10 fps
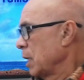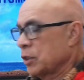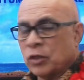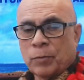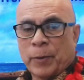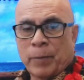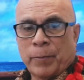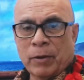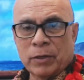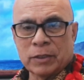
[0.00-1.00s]
So the
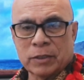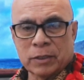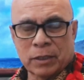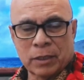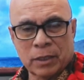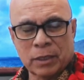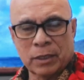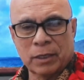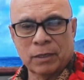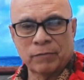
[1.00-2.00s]
papau is the
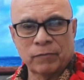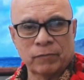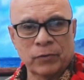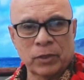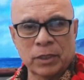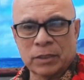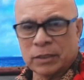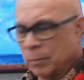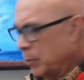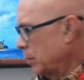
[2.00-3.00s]
very
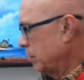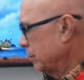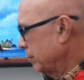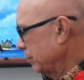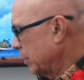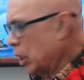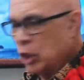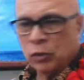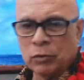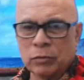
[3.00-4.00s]
simple
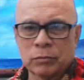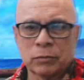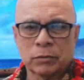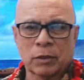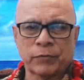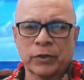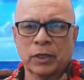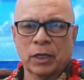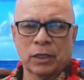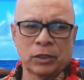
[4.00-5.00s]
canoe,
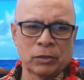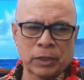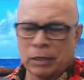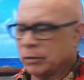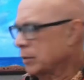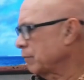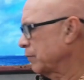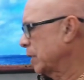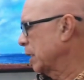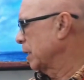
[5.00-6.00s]
often hewn out
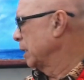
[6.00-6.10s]
of a